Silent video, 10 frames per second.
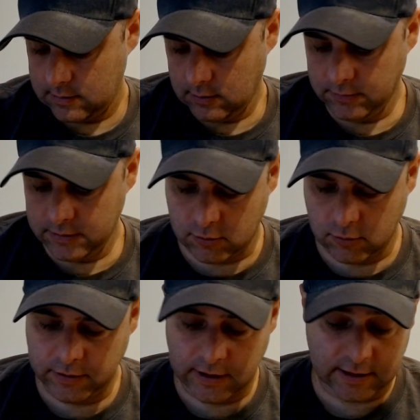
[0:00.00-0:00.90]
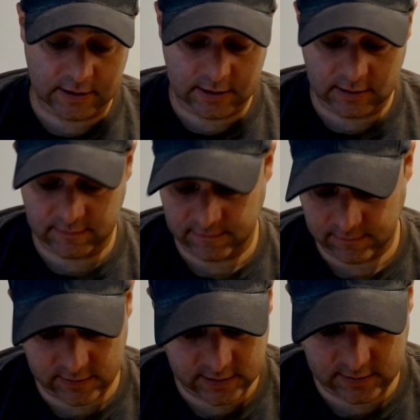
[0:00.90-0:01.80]
Always cool when you get
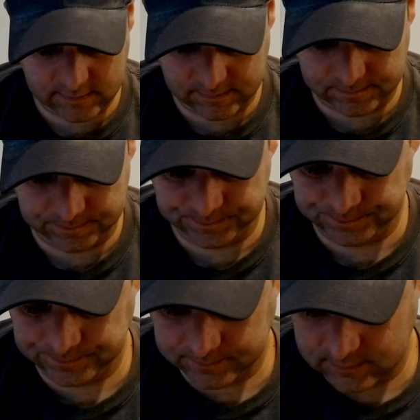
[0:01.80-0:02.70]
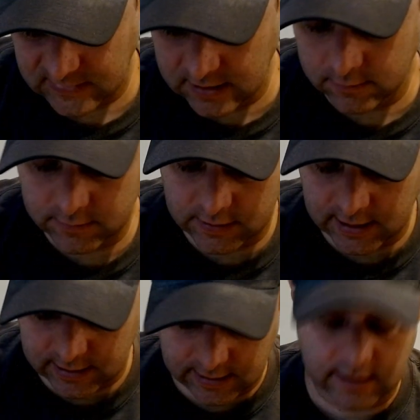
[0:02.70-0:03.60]
stuff, right? You don't
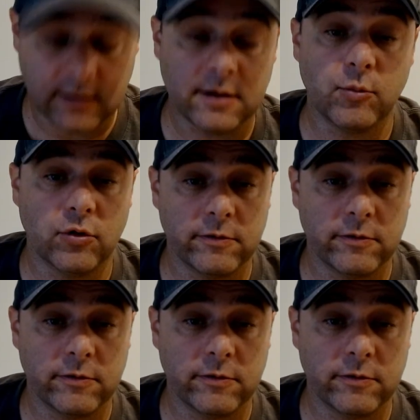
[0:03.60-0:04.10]
get that anymore,